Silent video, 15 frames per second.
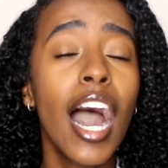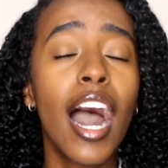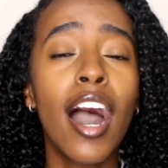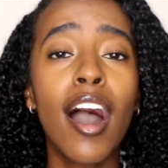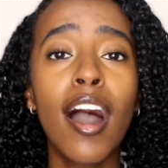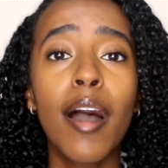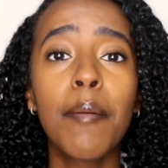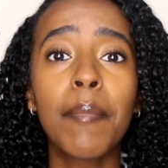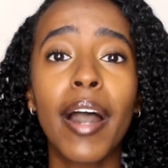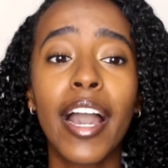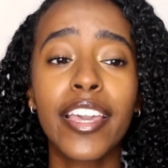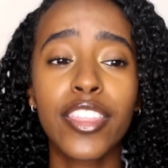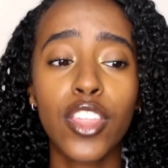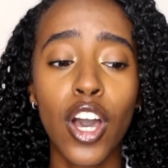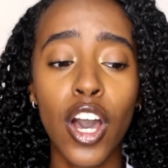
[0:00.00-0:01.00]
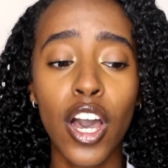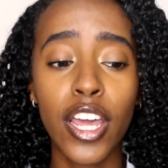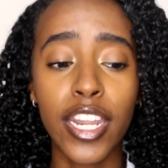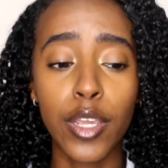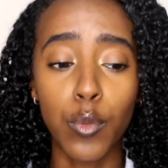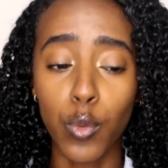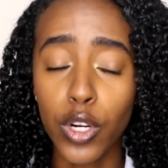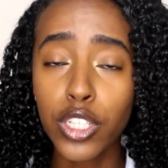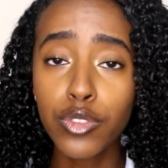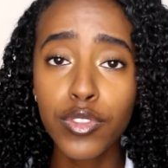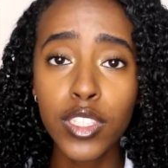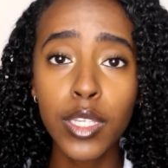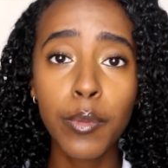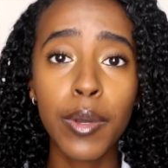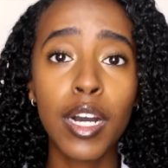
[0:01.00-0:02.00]
I thought it worked
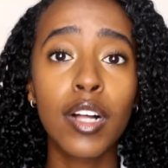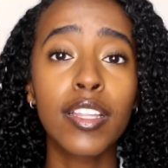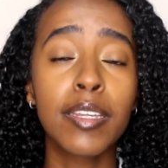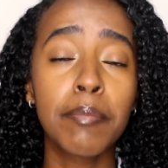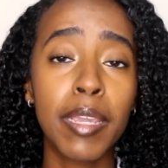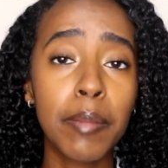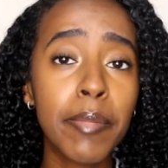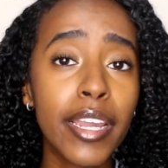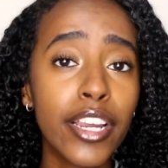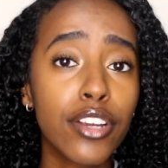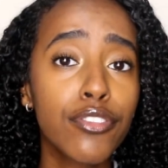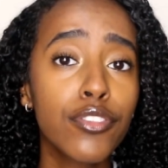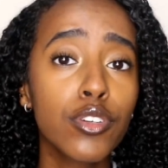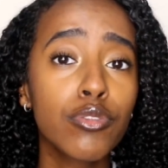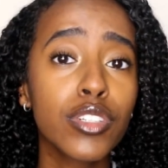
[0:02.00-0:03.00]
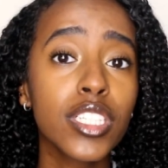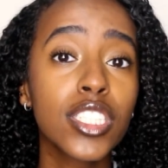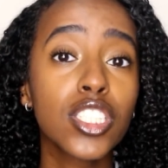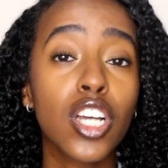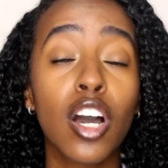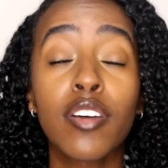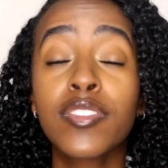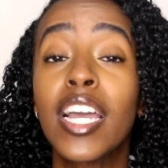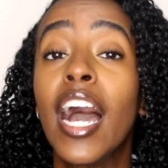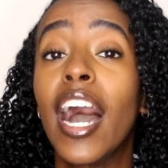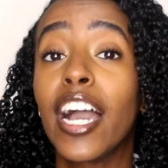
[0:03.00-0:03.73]
really well. It made my hair feel really soft.